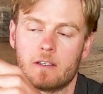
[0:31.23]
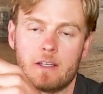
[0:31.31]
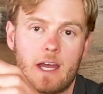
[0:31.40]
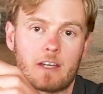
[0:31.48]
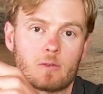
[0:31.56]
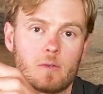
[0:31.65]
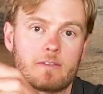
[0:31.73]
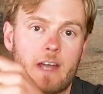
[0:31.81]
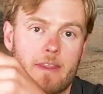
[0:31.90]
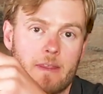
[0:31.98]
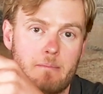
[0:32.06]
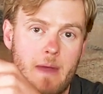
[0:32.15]
Next, we've
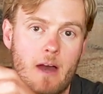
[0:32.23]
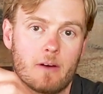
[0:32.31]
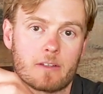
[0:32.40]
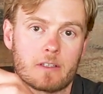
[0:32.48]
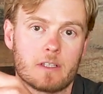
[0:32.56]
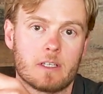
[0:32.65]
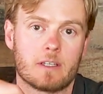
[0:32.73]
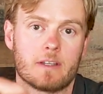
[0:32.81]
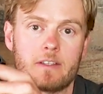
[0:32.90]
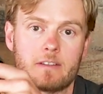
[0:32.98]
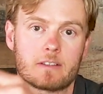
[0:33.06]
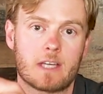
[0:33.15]
got the mount.
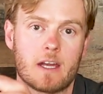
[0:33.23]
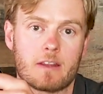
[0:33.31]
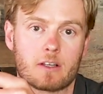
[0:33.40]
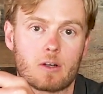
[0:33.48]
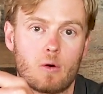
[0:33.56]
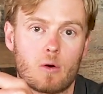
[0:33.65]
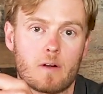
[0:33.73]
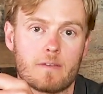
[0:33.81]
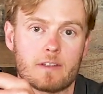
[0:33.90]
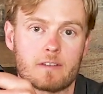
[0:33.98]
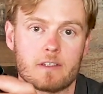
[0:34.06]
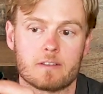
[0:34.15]
This is kind of the core of
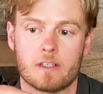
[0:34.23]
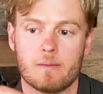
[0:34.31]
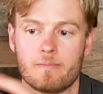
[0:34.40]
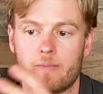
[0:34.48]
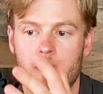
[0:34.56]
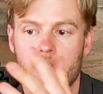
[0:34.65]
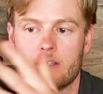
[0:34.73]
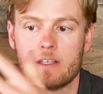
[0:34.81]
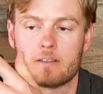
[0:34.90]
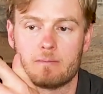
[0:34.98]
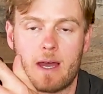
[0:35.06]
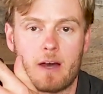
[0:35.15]
the system.
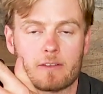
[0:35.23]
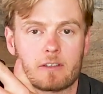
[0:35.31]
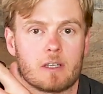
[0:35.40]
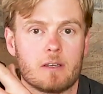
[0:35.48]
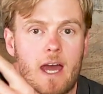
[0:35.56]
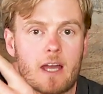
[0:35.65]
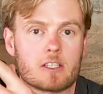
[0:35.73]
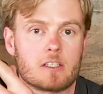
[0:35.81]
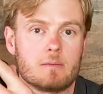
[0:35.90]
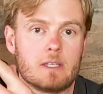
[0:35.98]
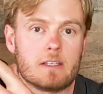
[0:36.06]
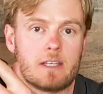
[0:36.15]
These mounts can actually
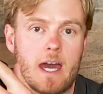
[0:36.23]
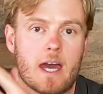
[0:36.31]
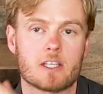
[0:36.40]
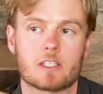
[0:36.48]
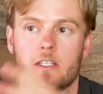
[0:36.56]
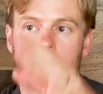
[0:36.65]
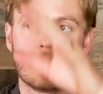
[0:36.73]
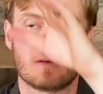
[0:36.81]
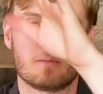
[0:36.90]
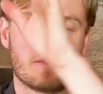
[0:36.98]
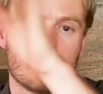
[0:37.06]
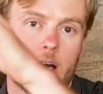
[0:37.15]
be attached,
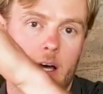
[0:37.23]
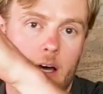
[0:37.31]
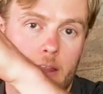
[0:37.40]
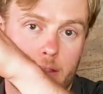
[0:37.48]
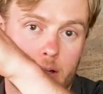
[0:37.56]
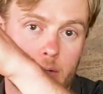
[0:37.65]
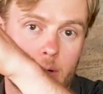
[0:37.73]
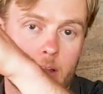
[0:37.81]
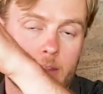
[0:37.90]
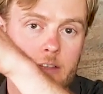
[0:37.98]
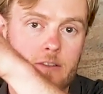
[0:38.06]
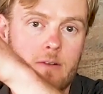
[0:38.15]
uh, third one on
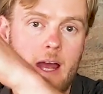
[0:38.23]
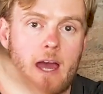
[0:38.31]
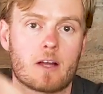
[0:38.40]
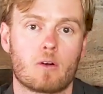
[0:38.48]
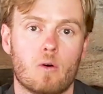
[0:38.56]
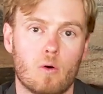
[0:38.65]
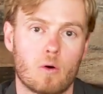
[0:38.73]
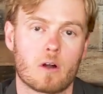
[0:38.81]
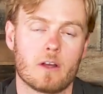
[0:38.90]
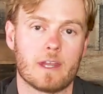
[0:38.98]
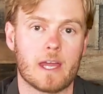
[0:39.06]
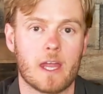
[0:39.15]
this rack or
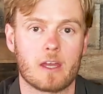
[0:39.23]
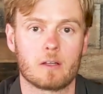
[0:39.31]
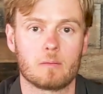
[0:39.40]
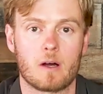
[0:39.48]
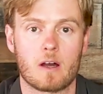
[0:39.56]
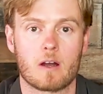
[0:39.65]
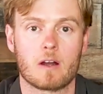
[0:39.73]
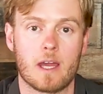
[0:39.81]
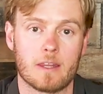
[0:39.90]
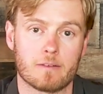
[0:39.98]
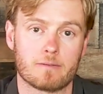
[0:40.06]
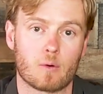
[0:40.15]
on the handlebar
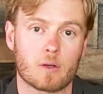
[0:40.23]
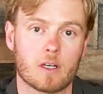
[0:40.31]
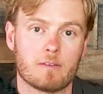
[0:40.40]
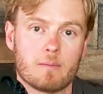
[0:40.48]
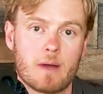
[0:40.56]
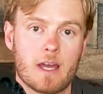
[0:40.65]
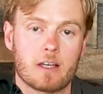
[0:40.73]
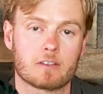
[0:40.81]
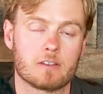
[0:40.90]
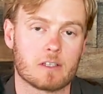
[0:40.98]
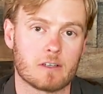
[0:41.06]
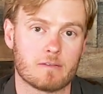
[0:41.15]
and the fork of a bike,
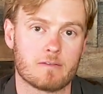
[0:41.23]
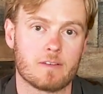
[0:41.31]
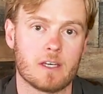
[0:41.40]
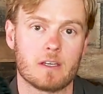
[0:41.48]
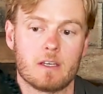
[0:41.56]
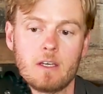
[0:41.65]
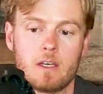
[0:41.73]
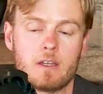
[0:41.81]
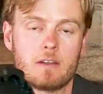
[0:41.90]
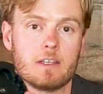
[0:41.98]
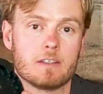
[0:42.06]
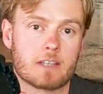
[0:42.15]
so you can fit
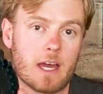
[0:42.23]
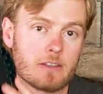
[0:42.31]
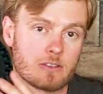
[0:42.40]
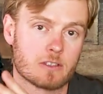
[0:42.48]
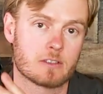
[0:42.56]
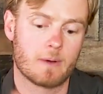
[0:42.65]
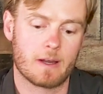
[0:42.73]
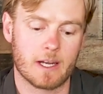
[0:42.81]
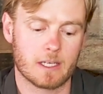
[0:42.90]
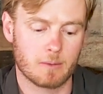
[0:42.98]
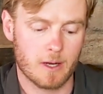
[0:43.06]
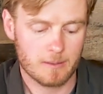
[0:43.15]
these guys just about
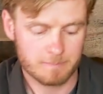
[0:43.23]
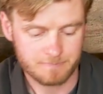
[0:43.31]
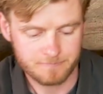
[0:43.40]
anywhere.